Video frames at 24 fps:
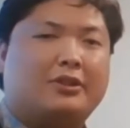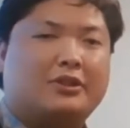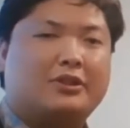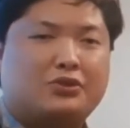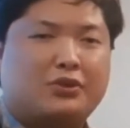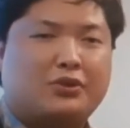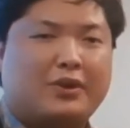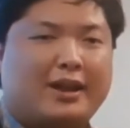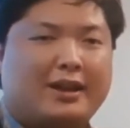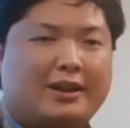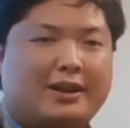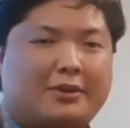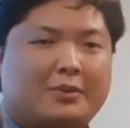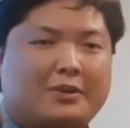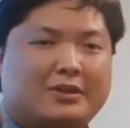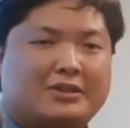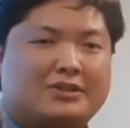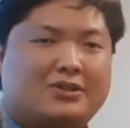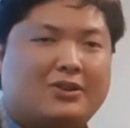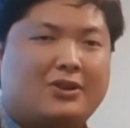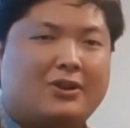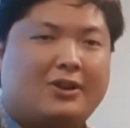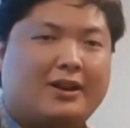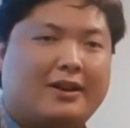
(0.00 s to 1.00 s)
been through the training.
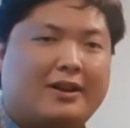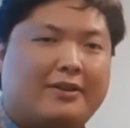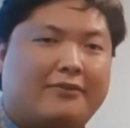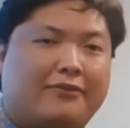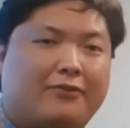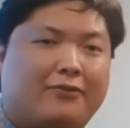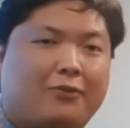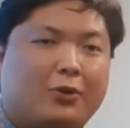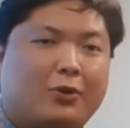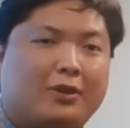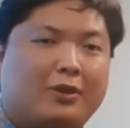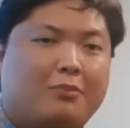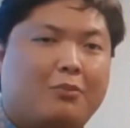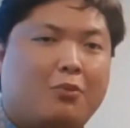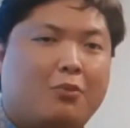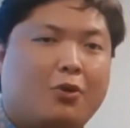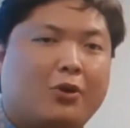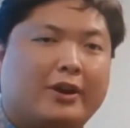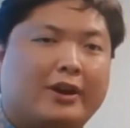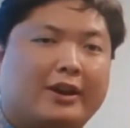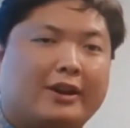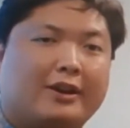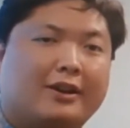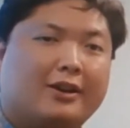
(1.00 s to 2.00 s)
We started at 4 in the
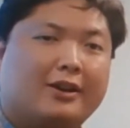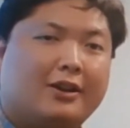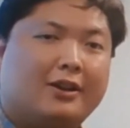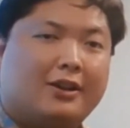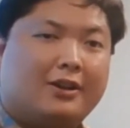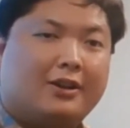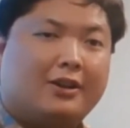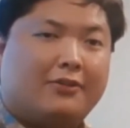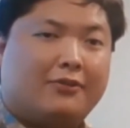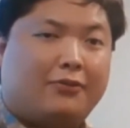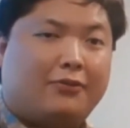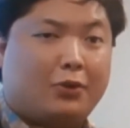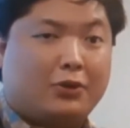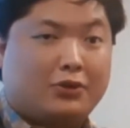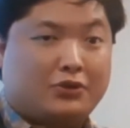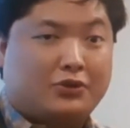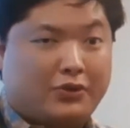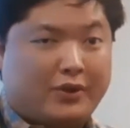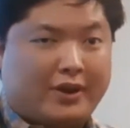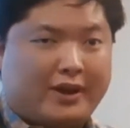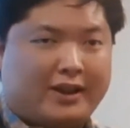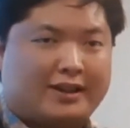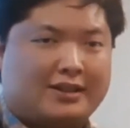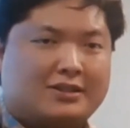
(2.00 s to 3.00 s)
morning for
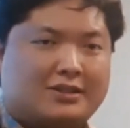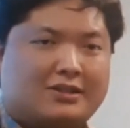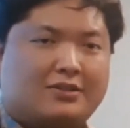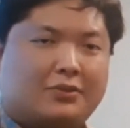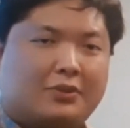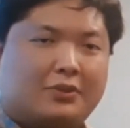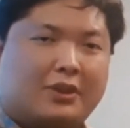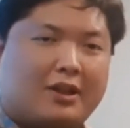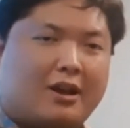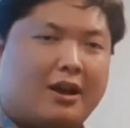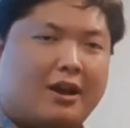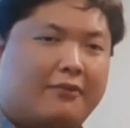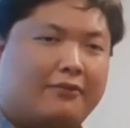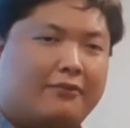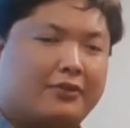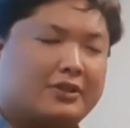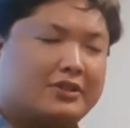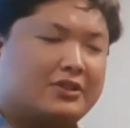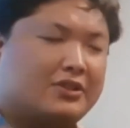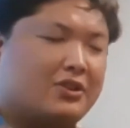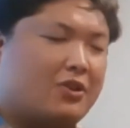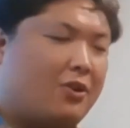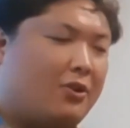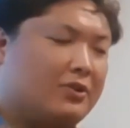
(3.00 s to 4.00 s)
trainings with
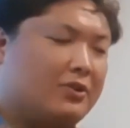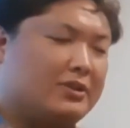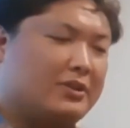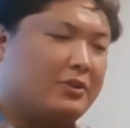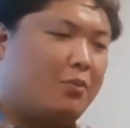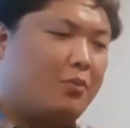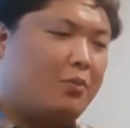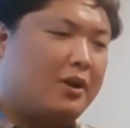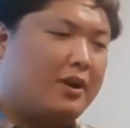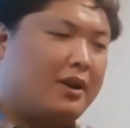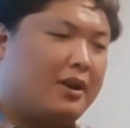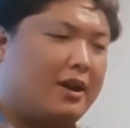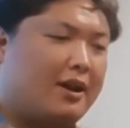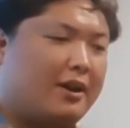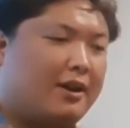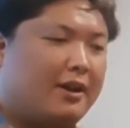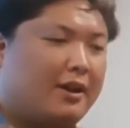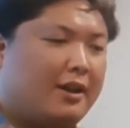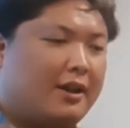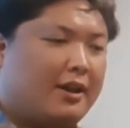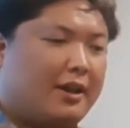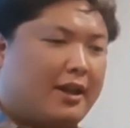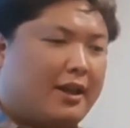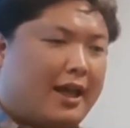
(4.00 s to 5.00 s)
conference calls and
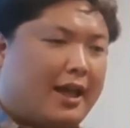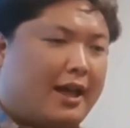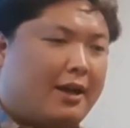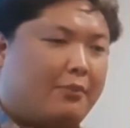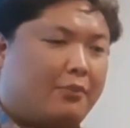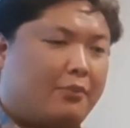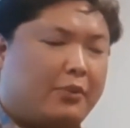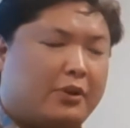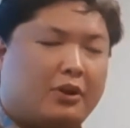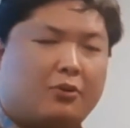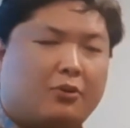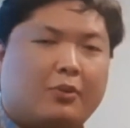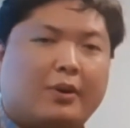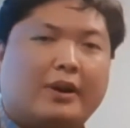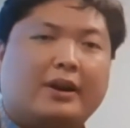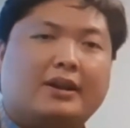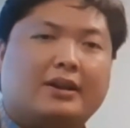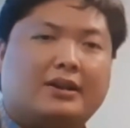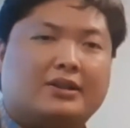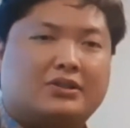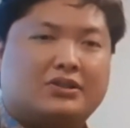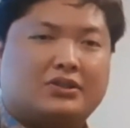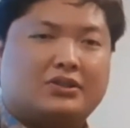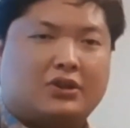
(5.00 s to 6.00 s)
whatnot, and we are
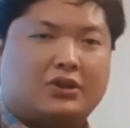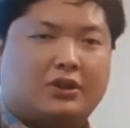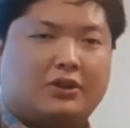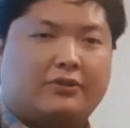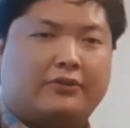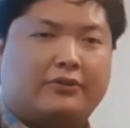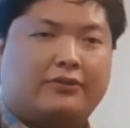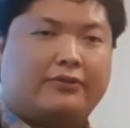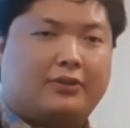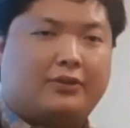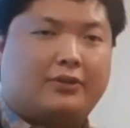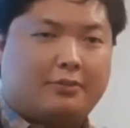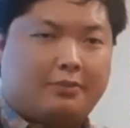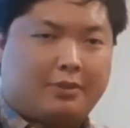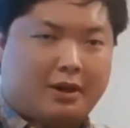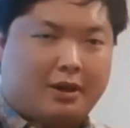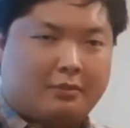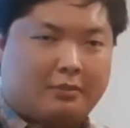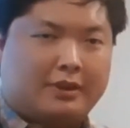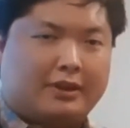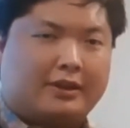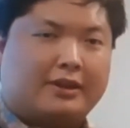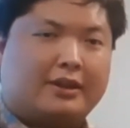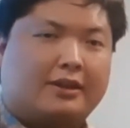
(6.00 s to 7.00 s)
ready to serve the
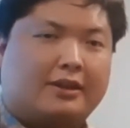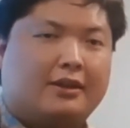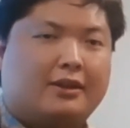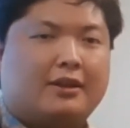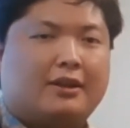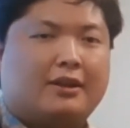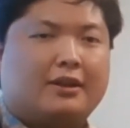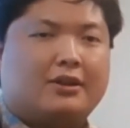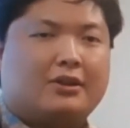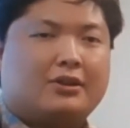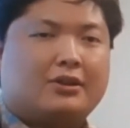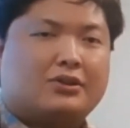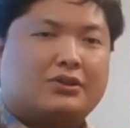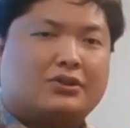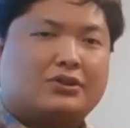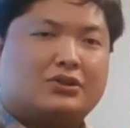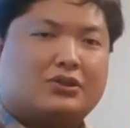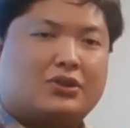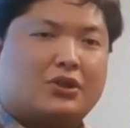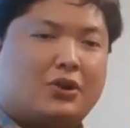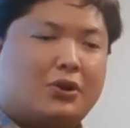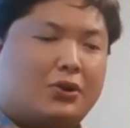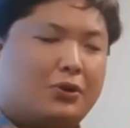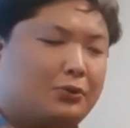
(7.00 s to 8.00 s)
public.
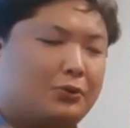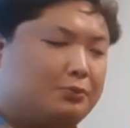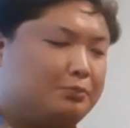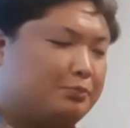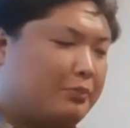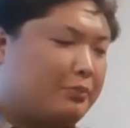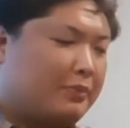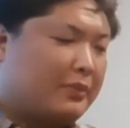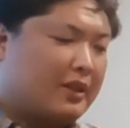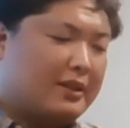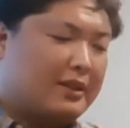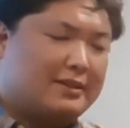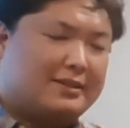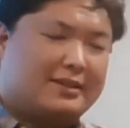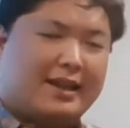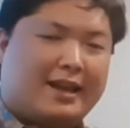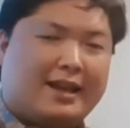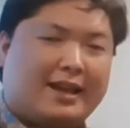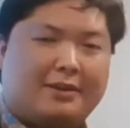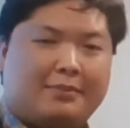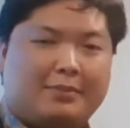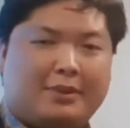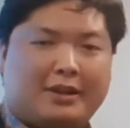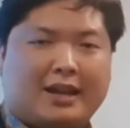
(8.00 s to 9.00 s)
So does
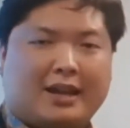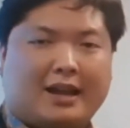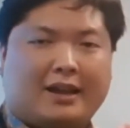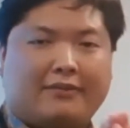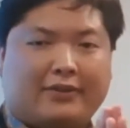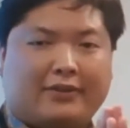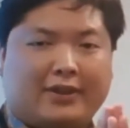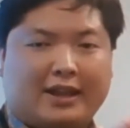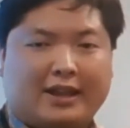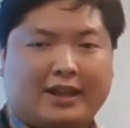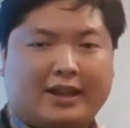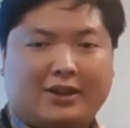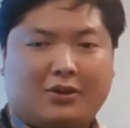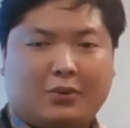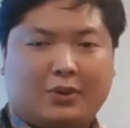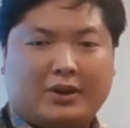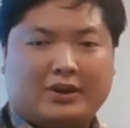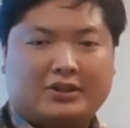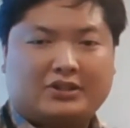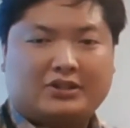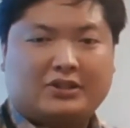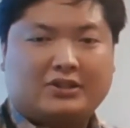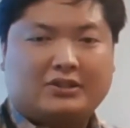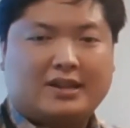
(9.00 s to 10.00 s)
anybody have any
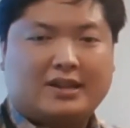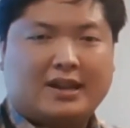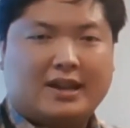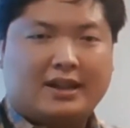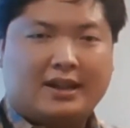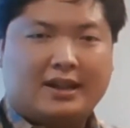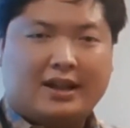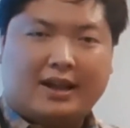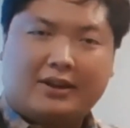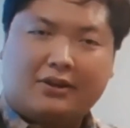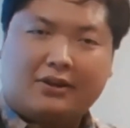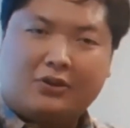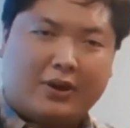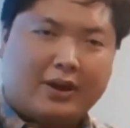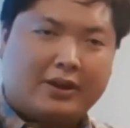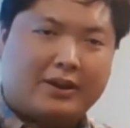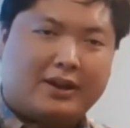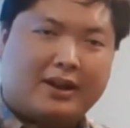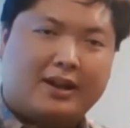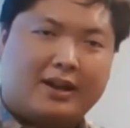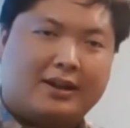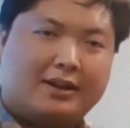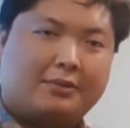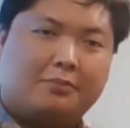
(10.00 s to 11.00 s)
questions? I know
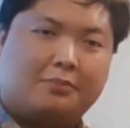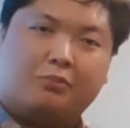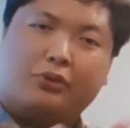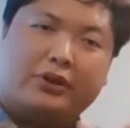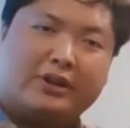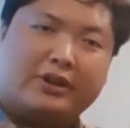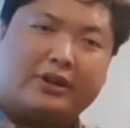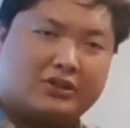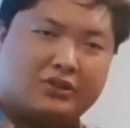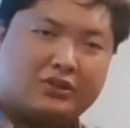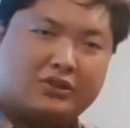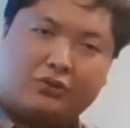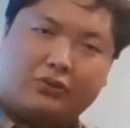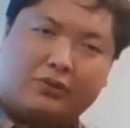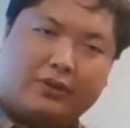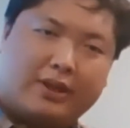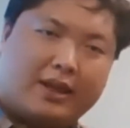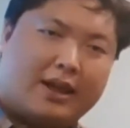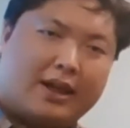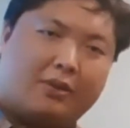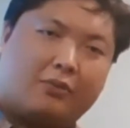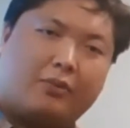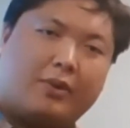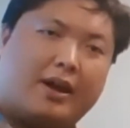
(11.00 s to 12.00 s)
I kind of breezed
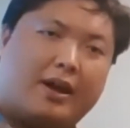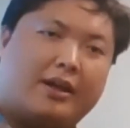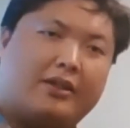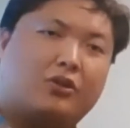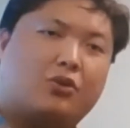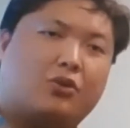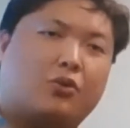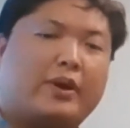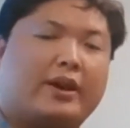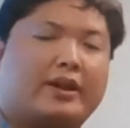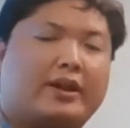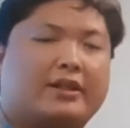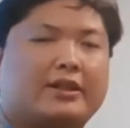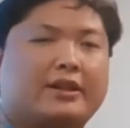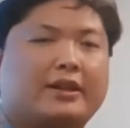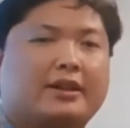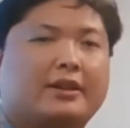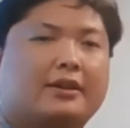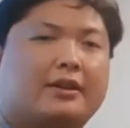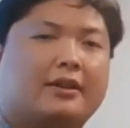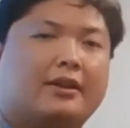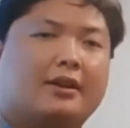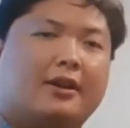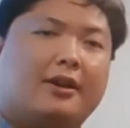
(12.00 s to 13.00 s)
through that rather
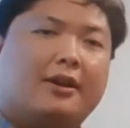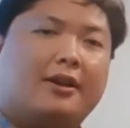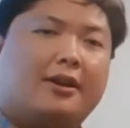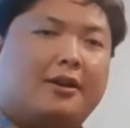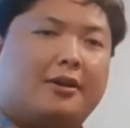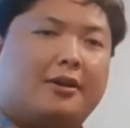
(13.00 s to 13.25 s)
quickly,